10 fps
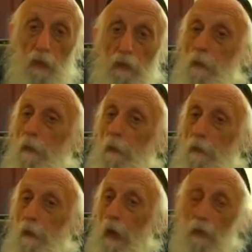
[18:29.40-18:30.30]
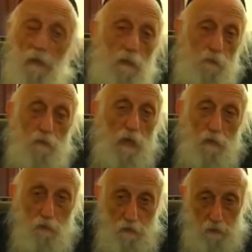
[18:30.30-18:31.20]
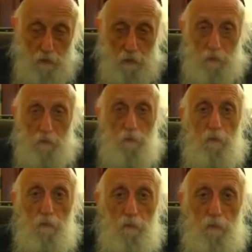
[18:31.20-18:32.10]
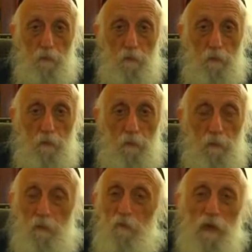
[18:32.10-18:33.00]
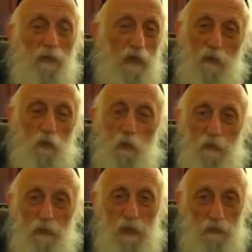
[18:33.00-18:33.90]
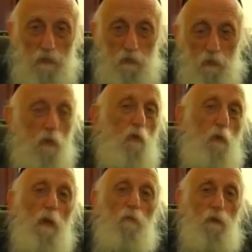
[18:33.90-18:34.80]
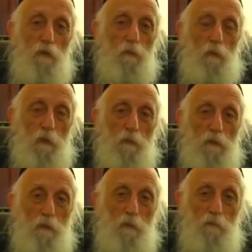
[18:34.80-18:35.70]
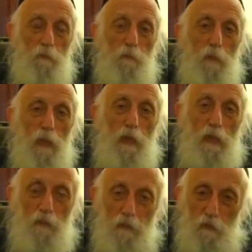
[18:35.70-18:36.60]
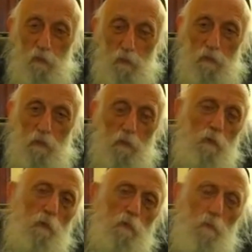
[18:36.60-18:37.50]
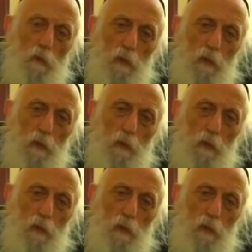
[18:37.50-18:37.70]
And even I could see that. But the fact that I saw it did not change the way I felt about myself. And this is what's so